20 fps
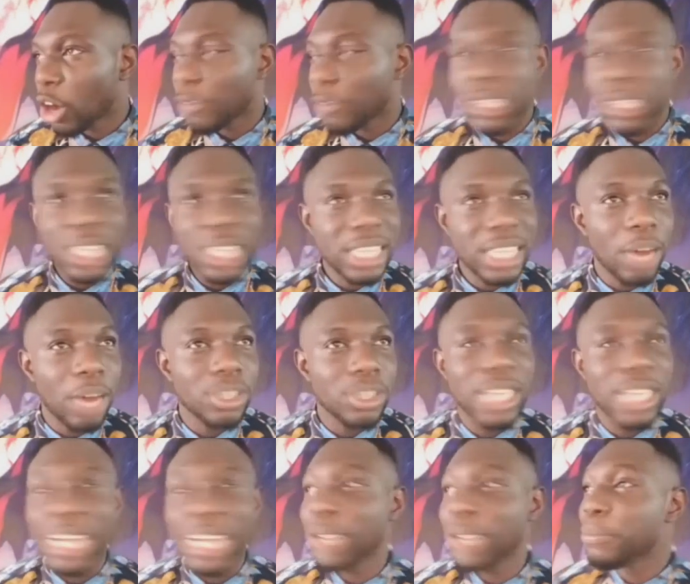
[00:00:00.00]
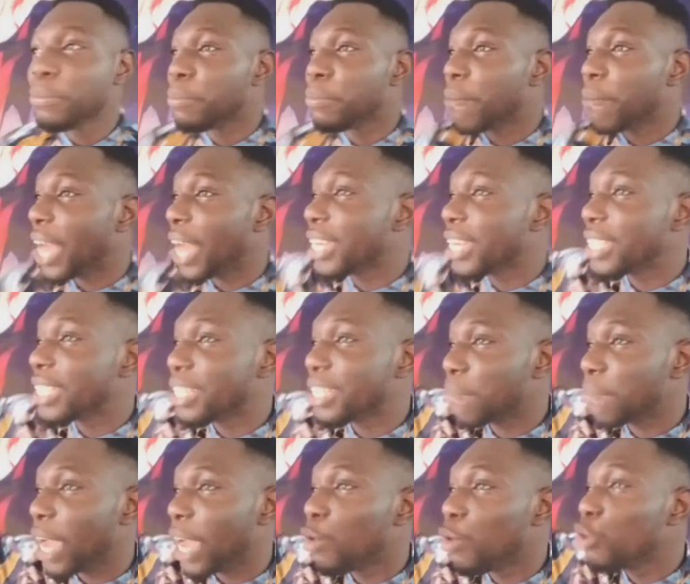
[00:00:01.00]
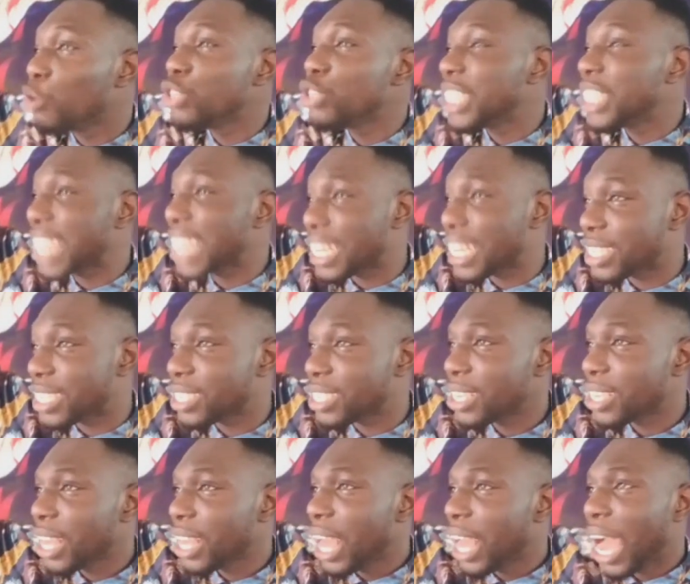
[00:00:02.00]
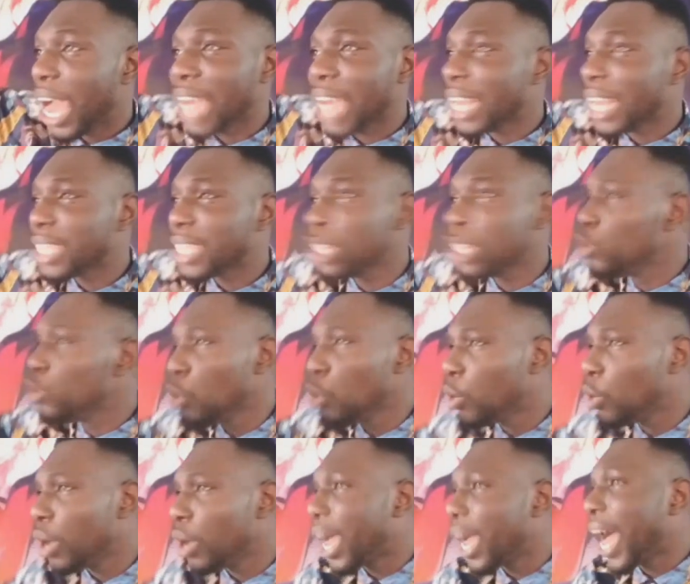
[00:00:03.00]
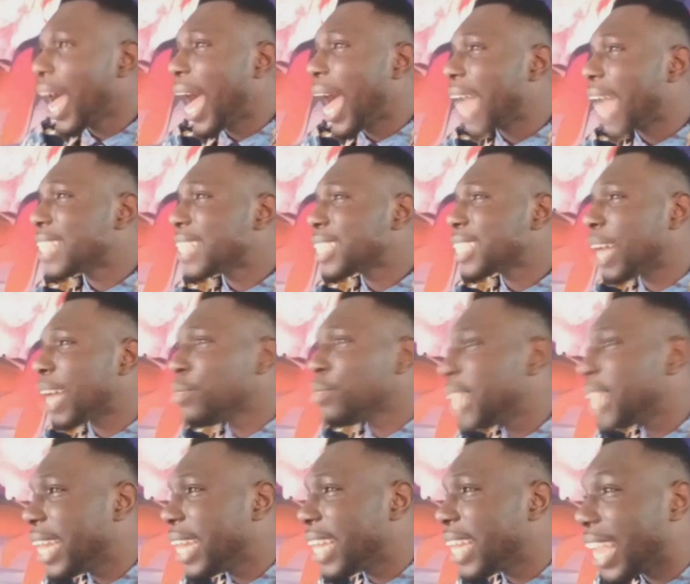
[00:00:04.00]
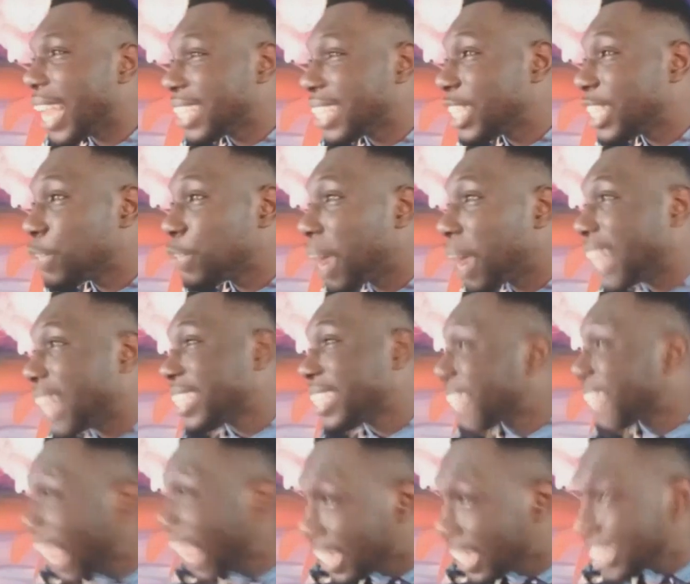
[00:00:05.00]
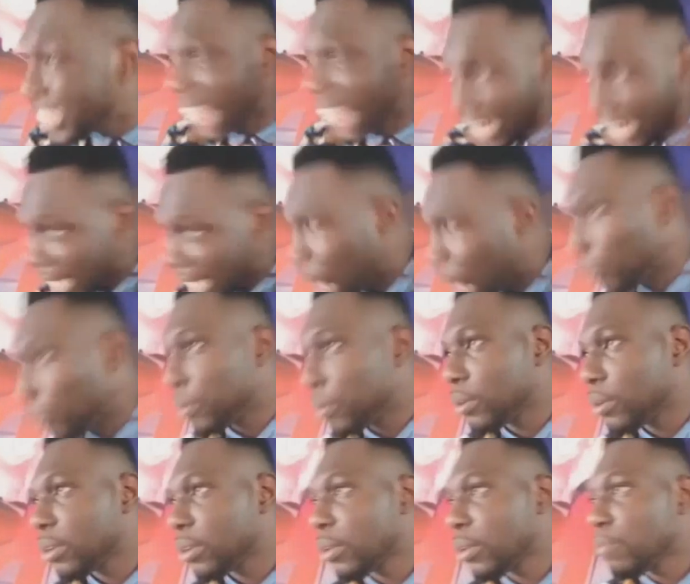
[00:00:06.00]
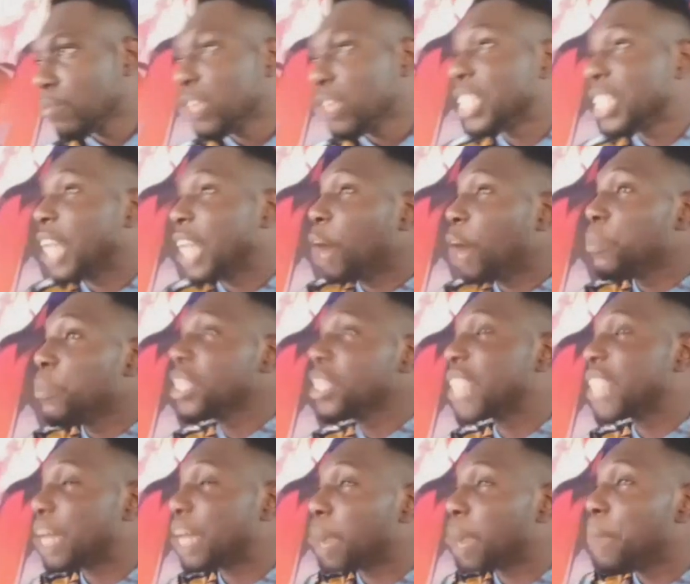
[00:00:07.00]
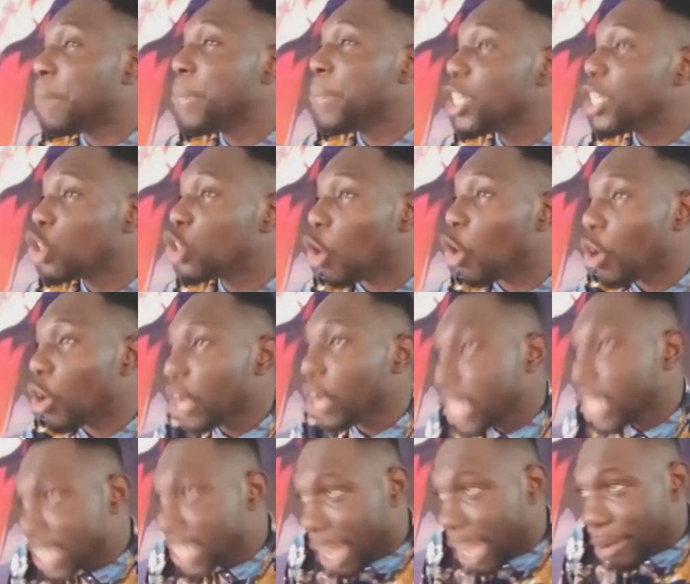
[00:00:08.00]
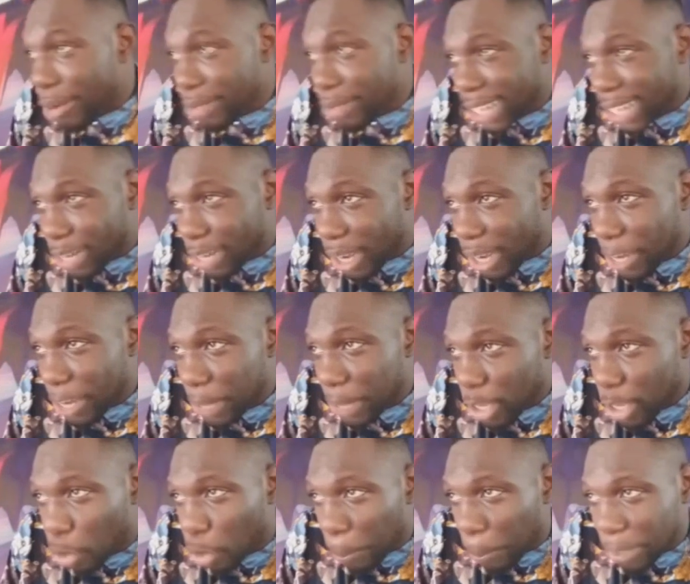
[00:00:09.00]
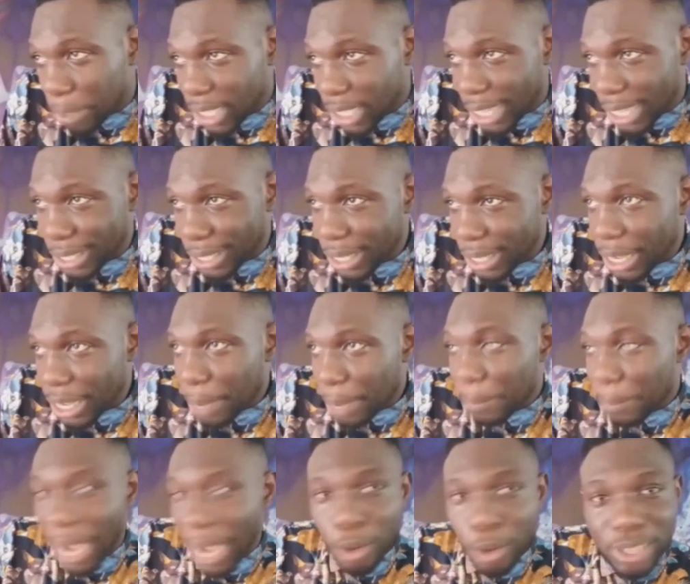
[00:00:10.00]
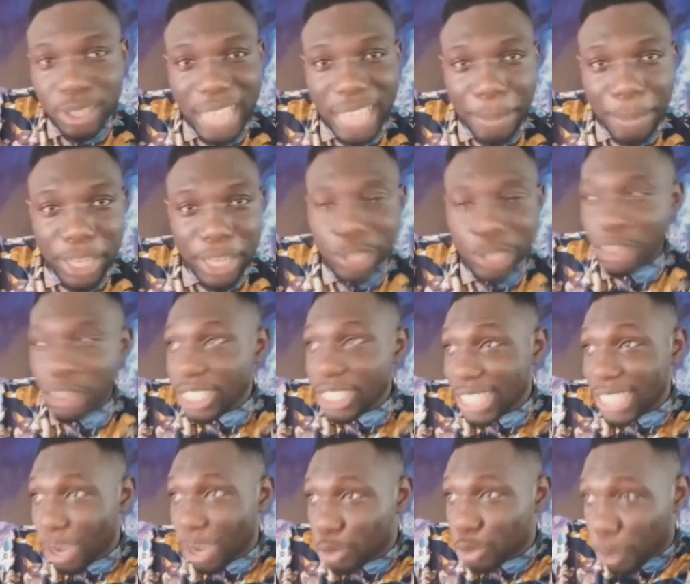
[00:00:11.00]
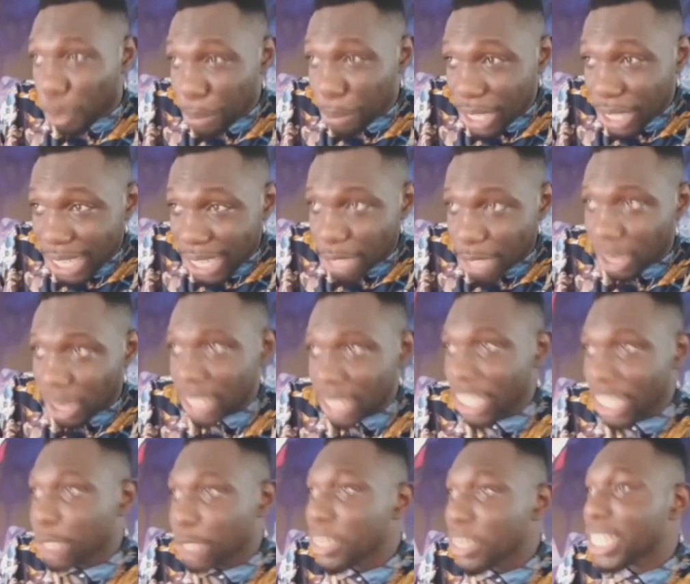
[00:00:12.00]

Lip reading: Of recent, I was hearing my old chants, and I said, no, I sounded like this man then than now. It now means that my measure is now gradually being completed. My own dimension is now coming gradually.